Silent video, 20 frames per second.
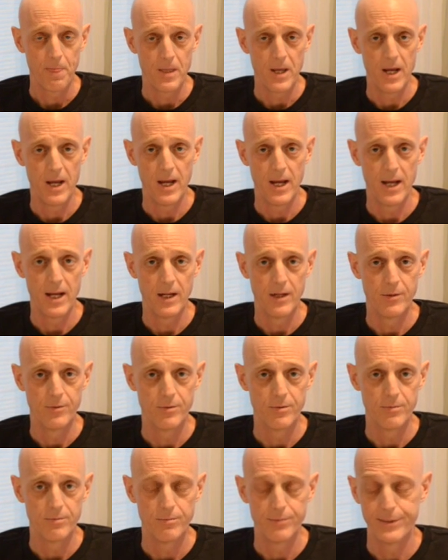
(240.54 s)
and
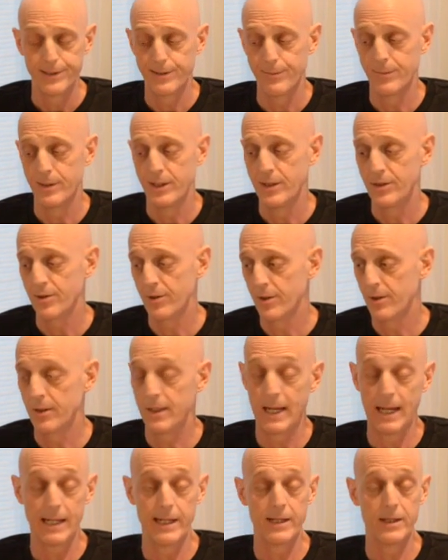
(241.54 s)
somebody started
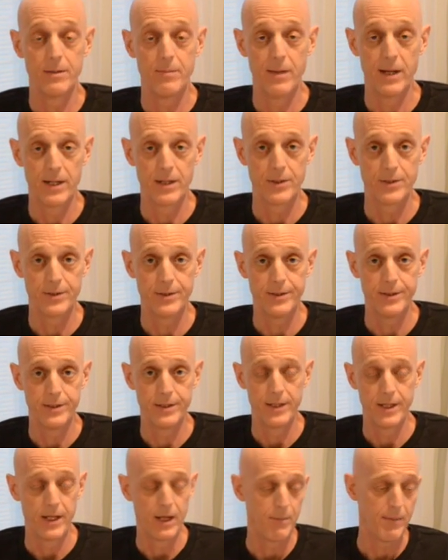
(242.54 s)
taking the medicine and
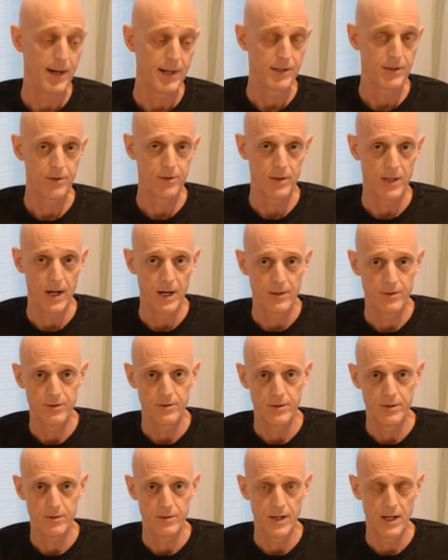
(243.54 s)
they came back to their
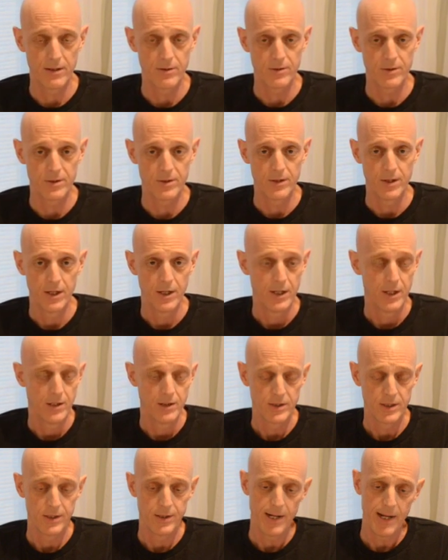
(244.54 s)
doctor and their doctor
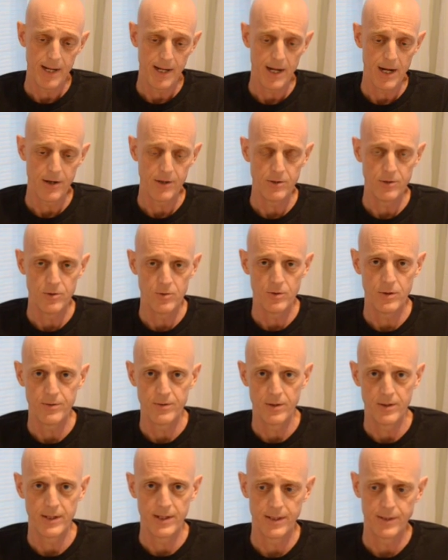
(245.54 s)
said, hey, how you doing
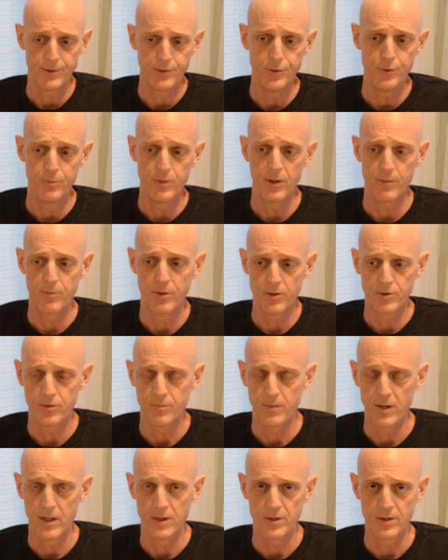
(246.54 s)
on that new blood pressure
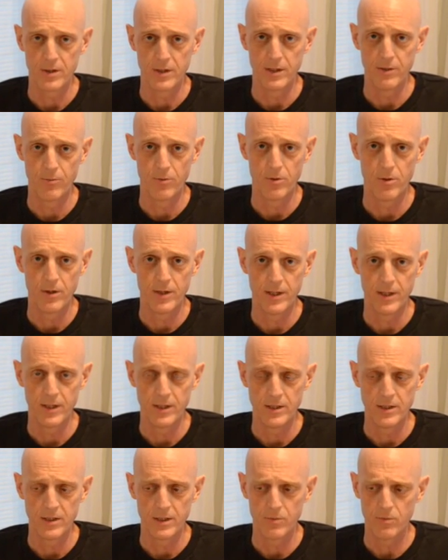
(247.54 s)
medicine, Leroy? And
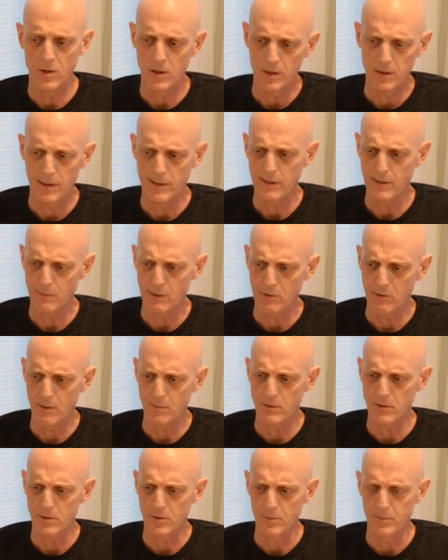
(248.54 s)
he said, well, I think my
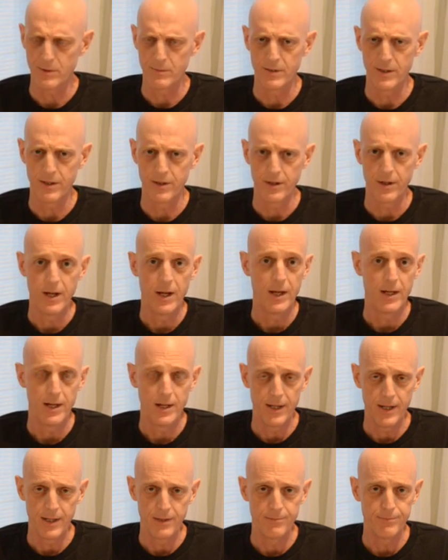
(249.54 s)
tremor's a little bit better.
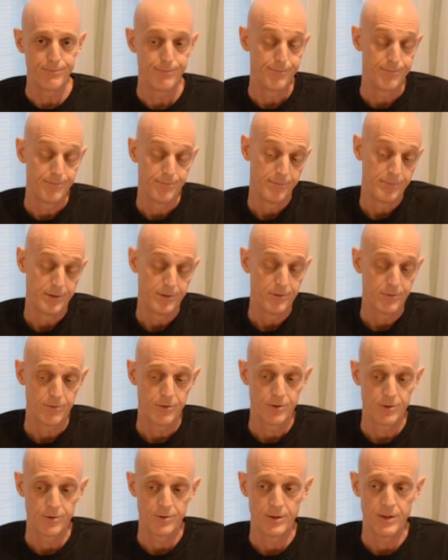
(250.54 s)
And you know,
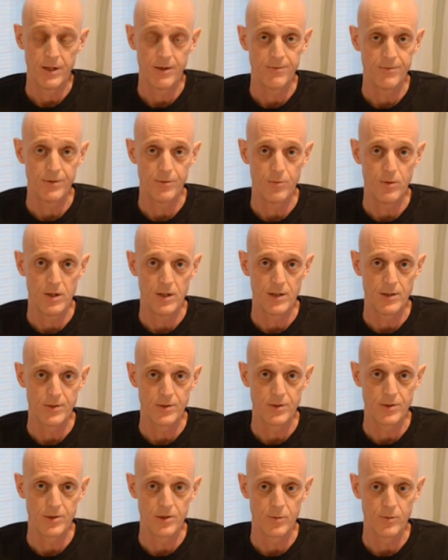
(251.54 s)
sure enough, it was.
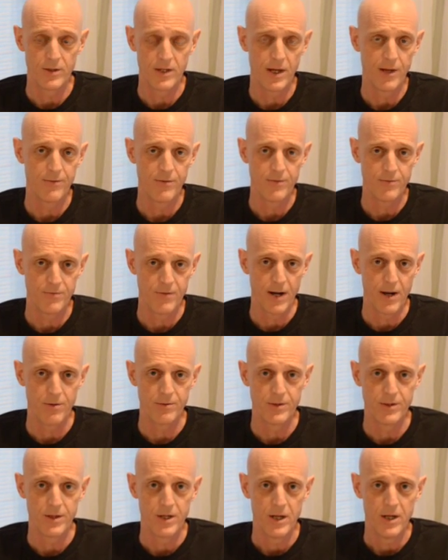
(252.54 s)
And so we kind of have
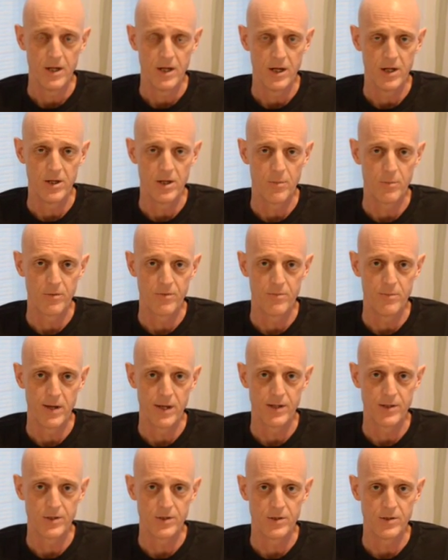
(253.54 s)
found that a number of
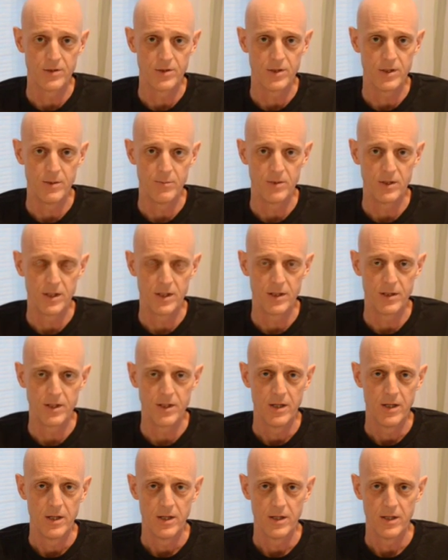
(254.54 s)
medicines seem to get
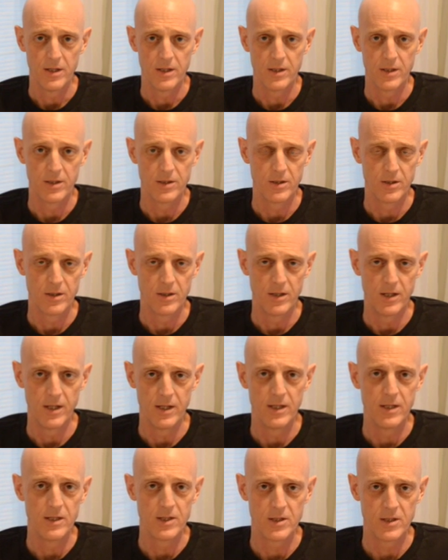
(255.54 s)
Uh, get
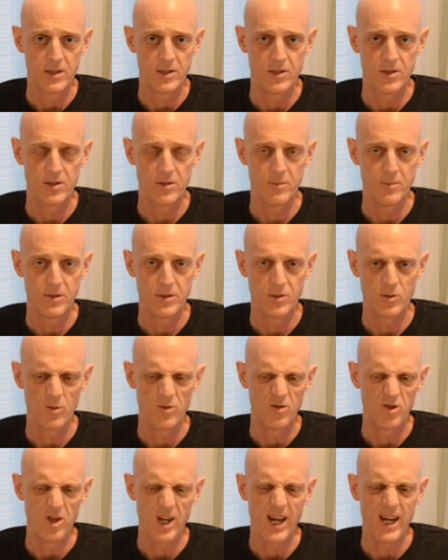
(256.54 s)
in the system and sort
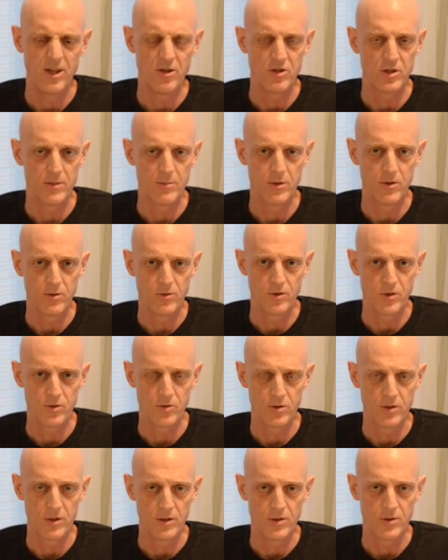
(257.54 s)
of change some of those
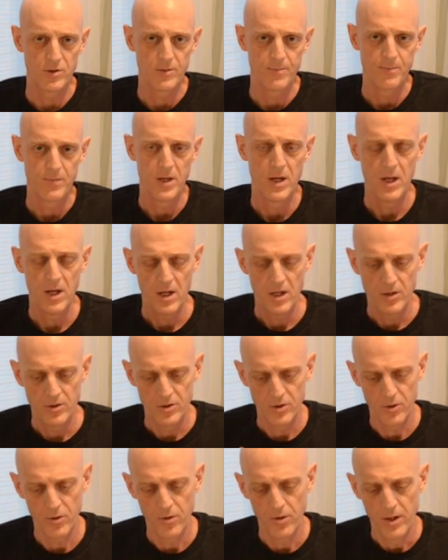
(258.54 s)
circuits.
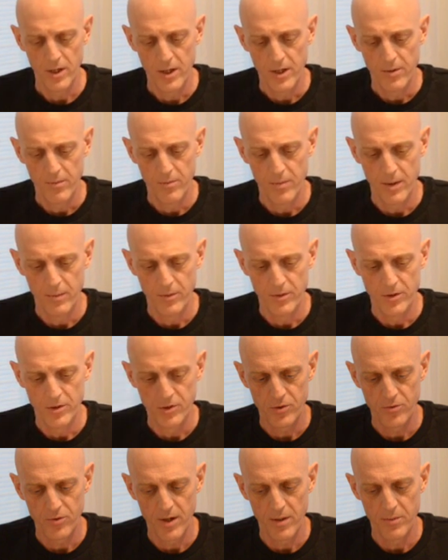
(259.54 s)
So remember
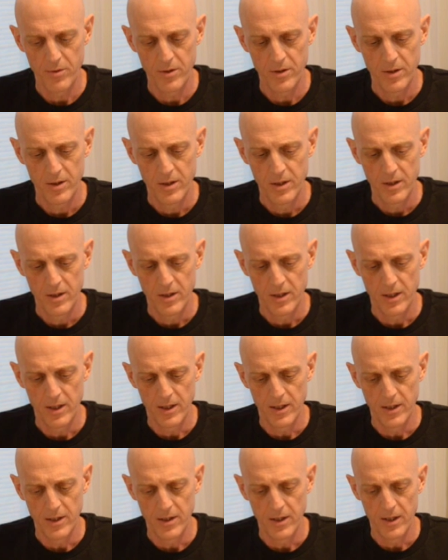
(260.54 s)
this tremor, uh,
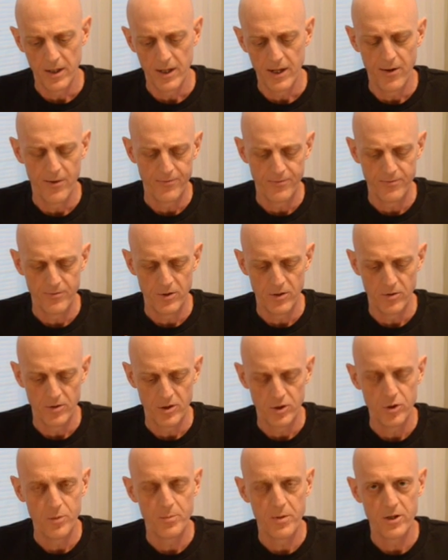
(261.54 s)
uh, you know,
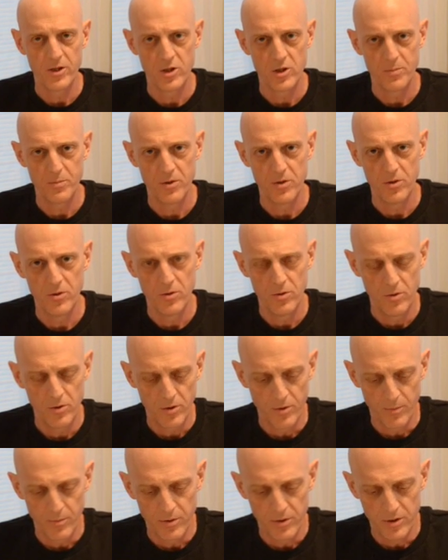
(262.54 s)
soup on a spoon
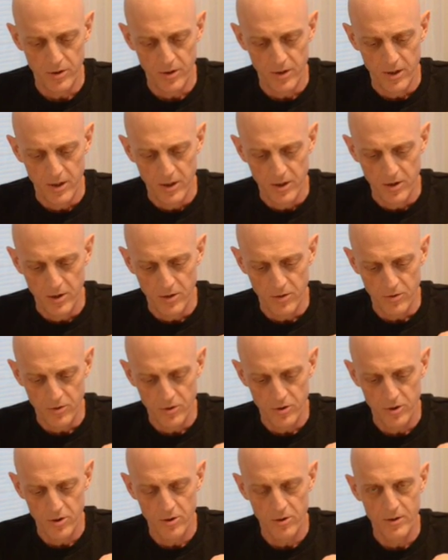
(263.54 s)
or putting you know,
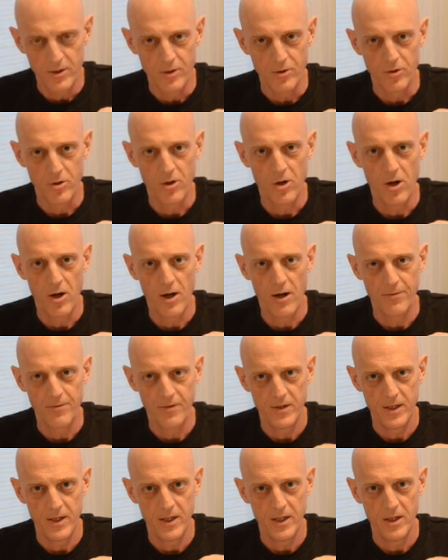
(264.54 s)
sugar in your
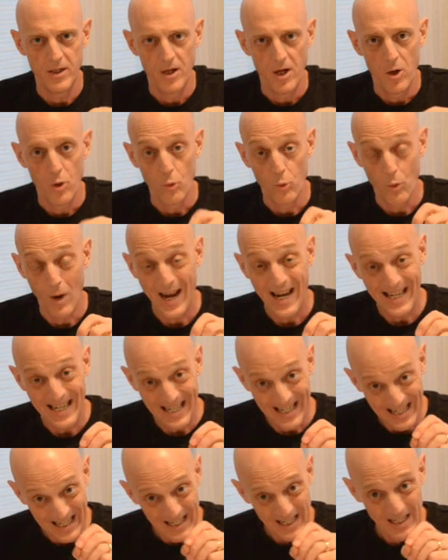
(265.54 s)
coffee,
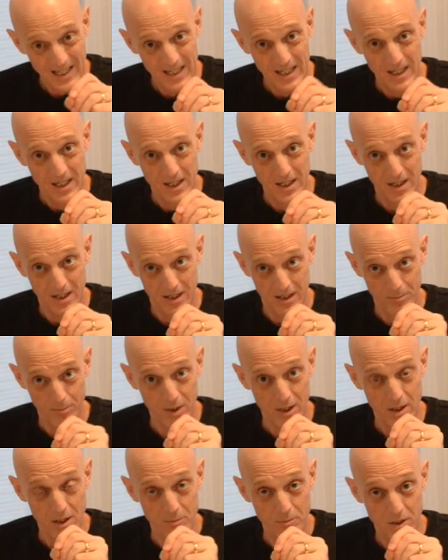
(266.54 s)
writing uh,
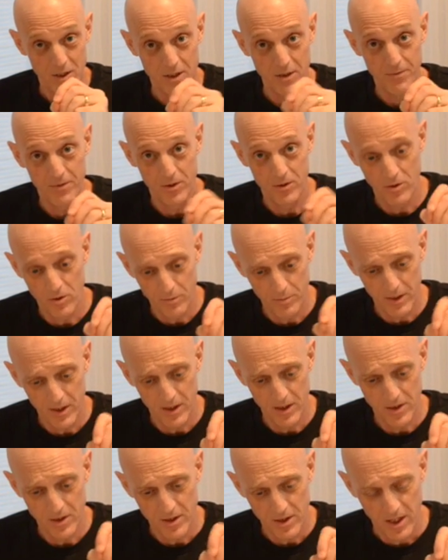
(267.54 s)
becomes difficult
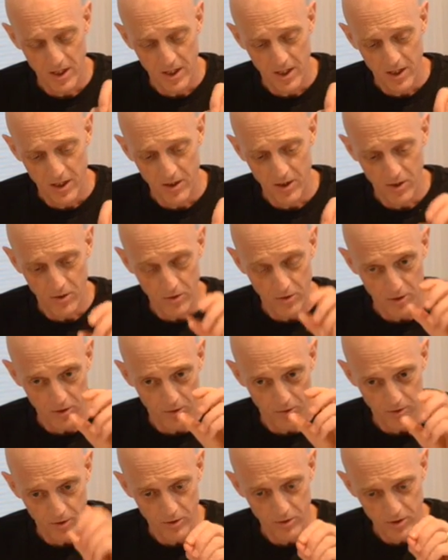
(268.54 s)
because you're,
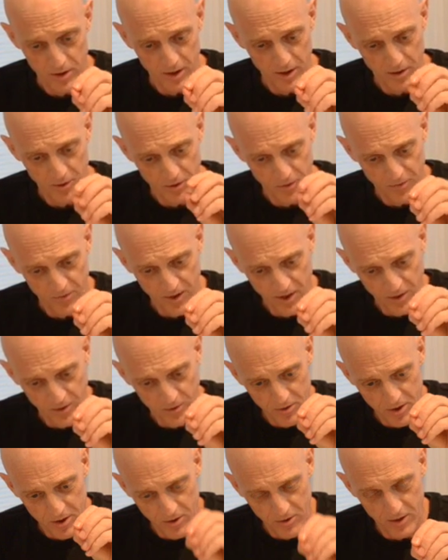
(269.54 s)
you're using those
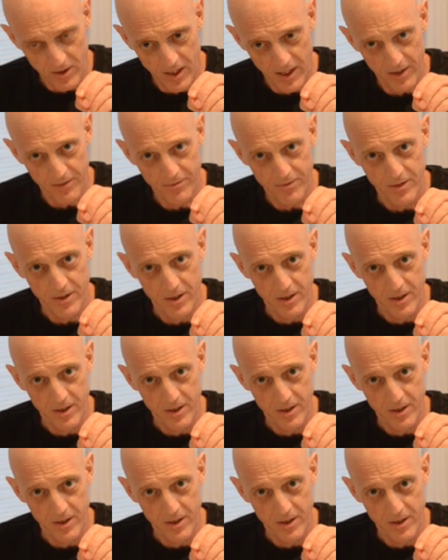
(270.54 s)
fingers and you're kind of